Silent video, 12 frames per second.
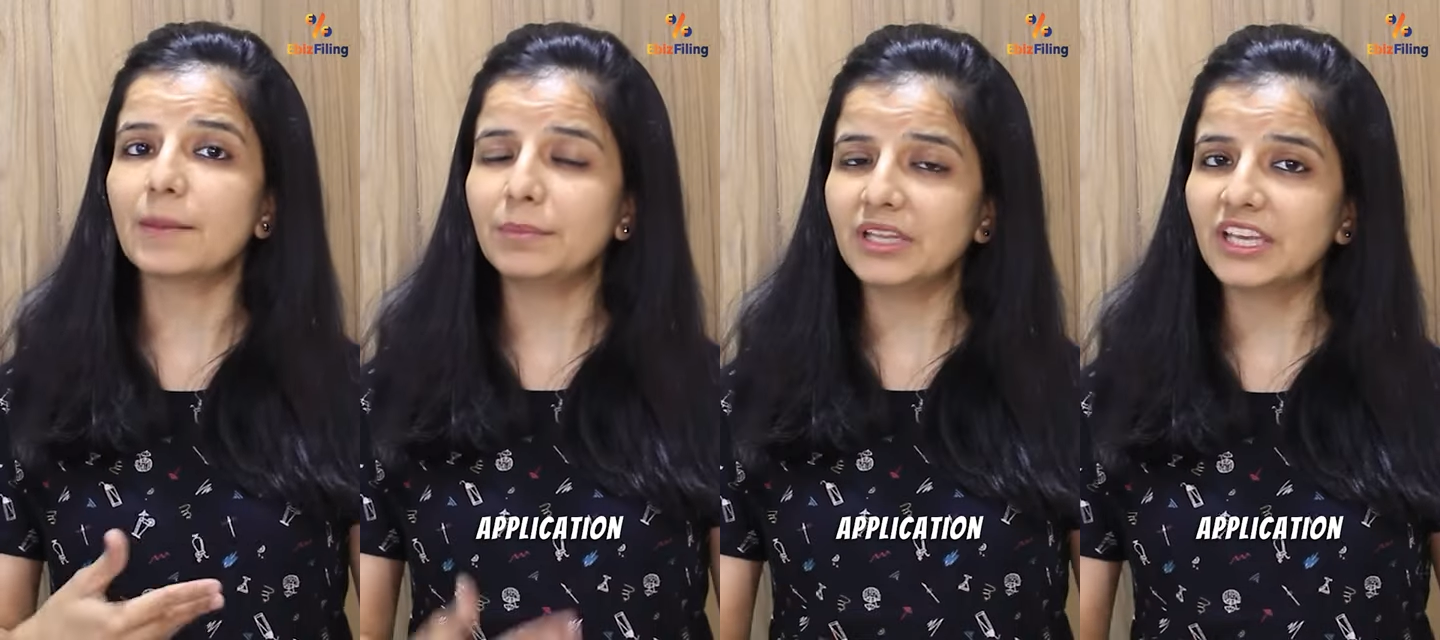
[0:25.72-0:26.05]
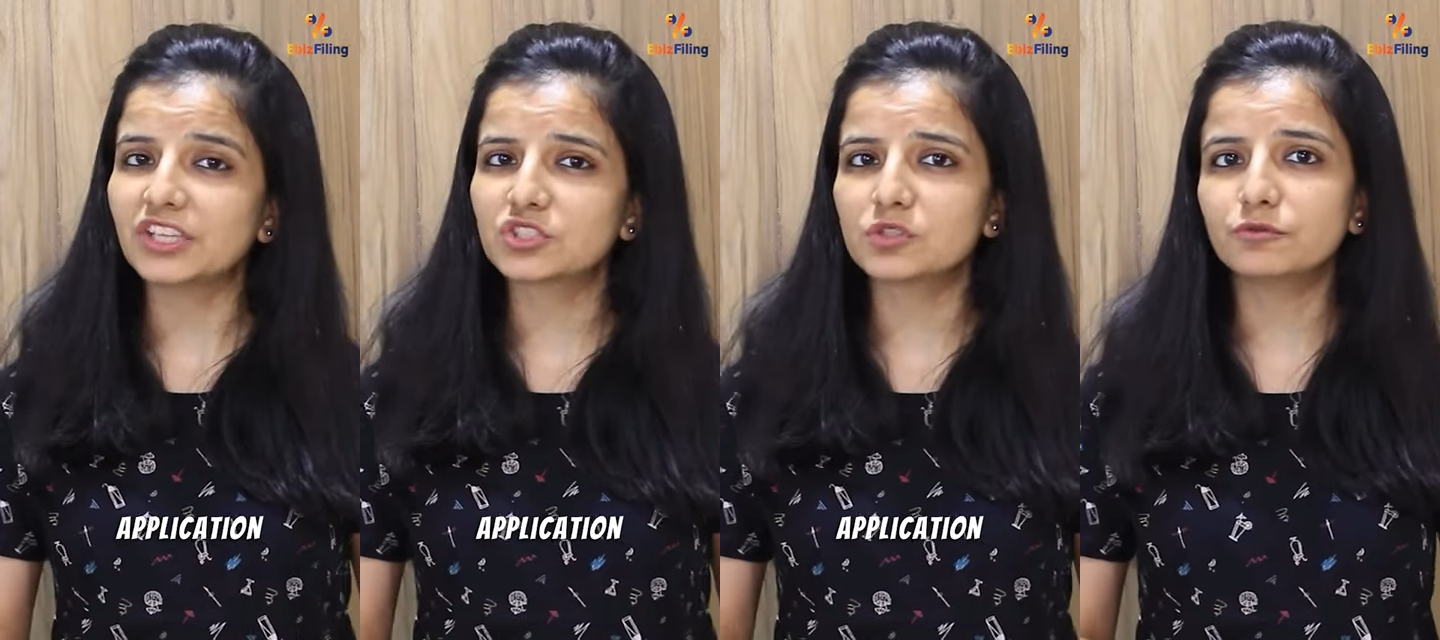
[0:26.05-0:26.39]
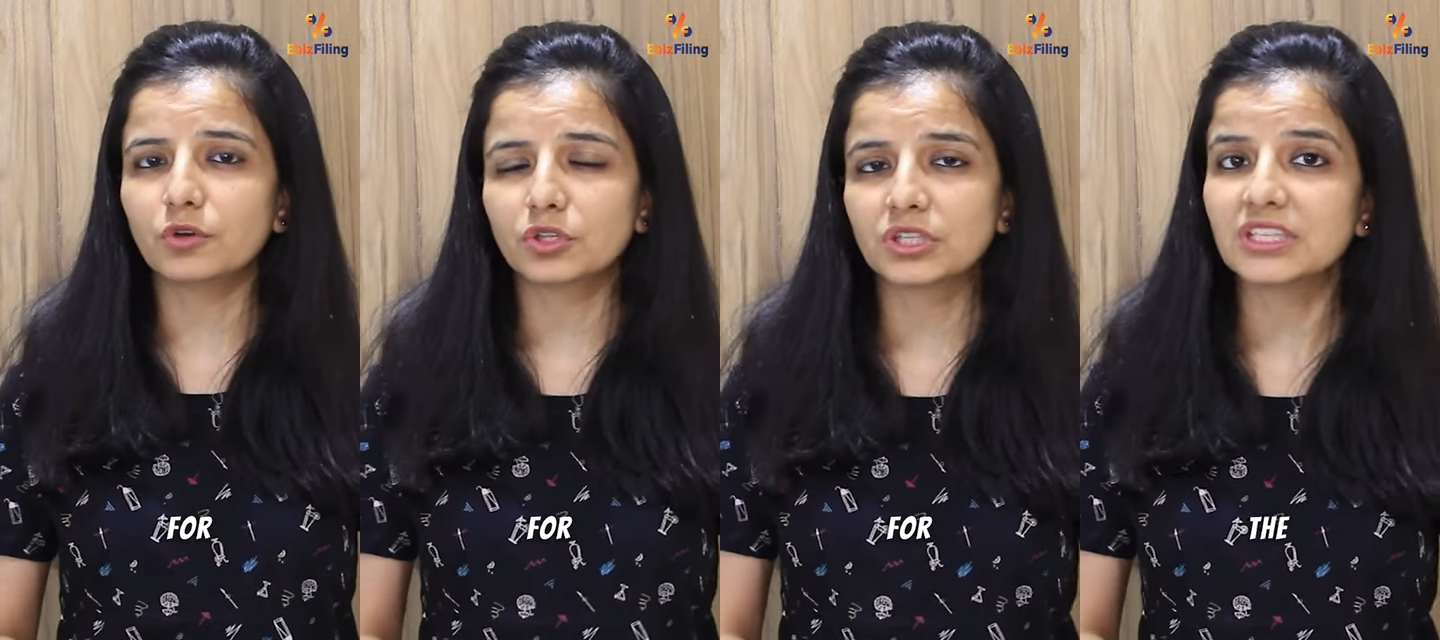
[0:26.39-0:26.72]
application
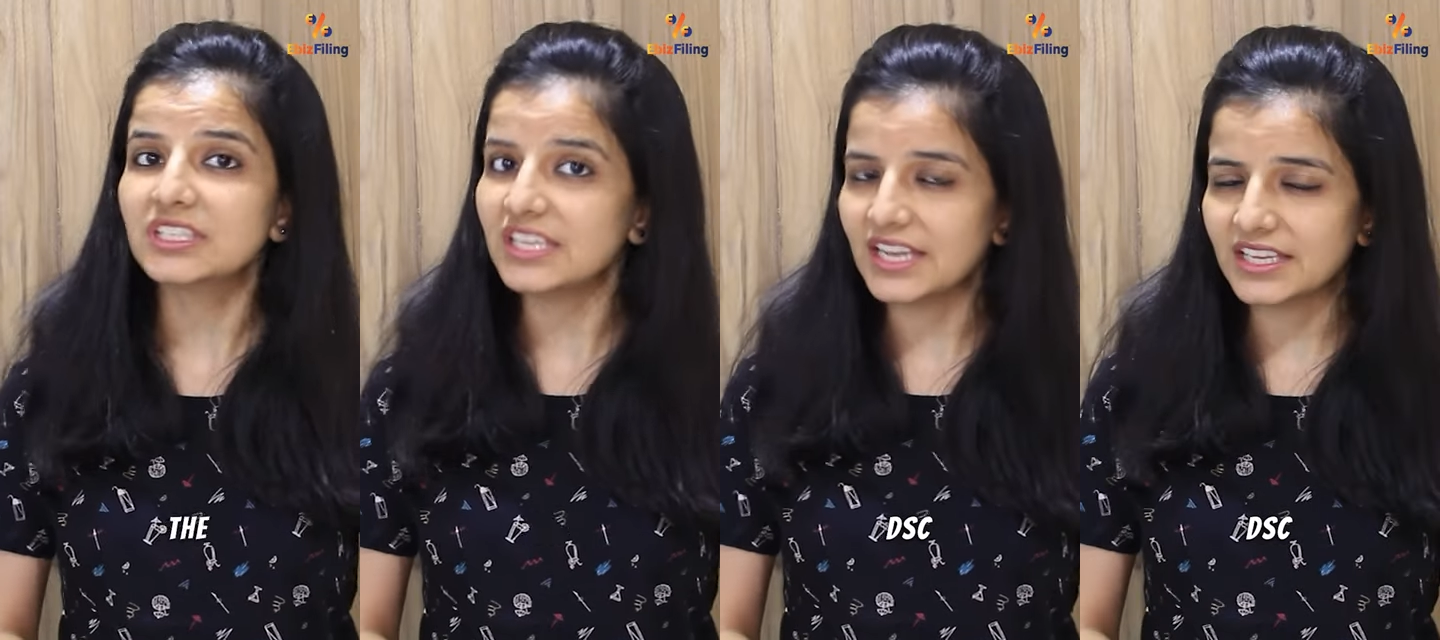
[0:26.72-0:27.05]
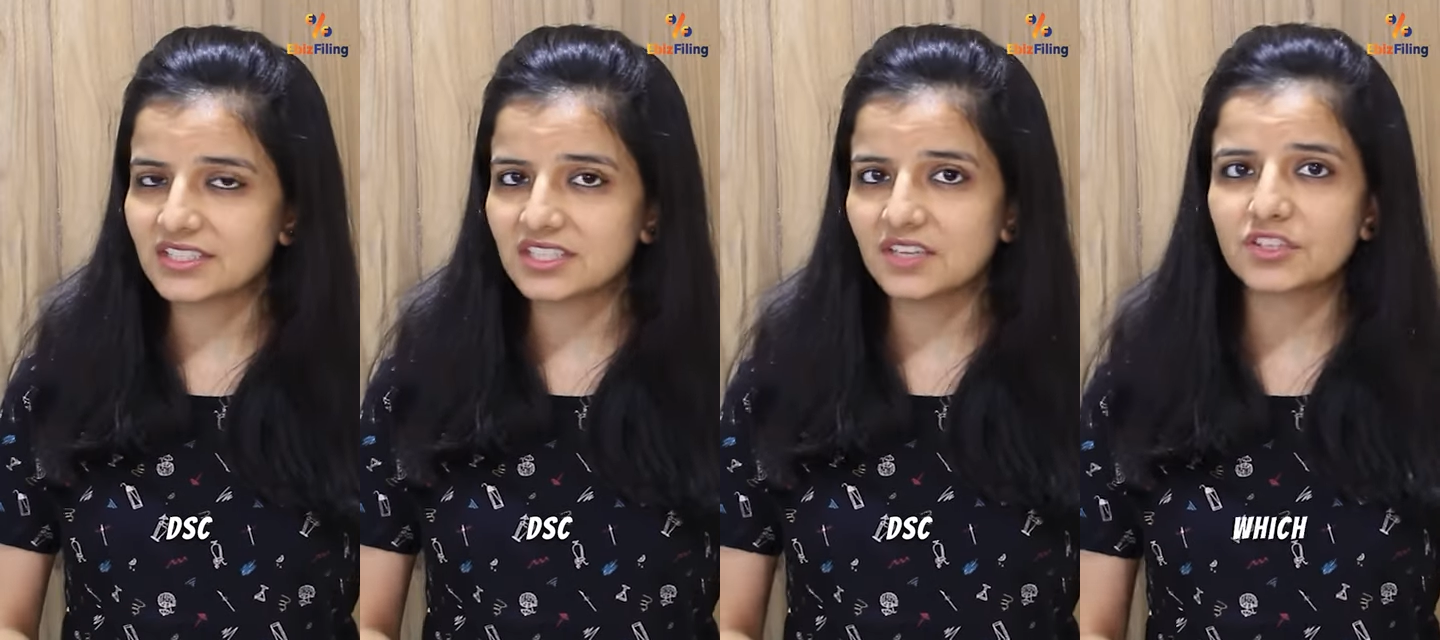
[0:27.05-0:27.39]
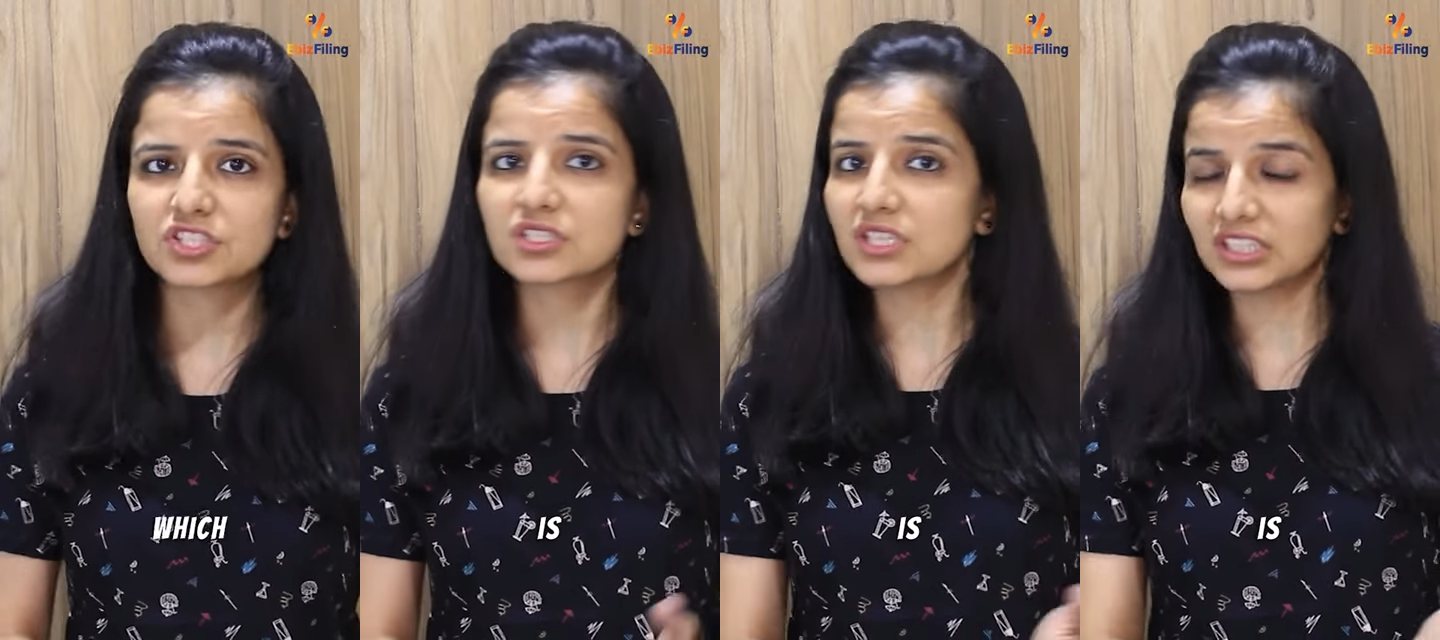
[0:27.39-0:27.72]
for the DSC, which is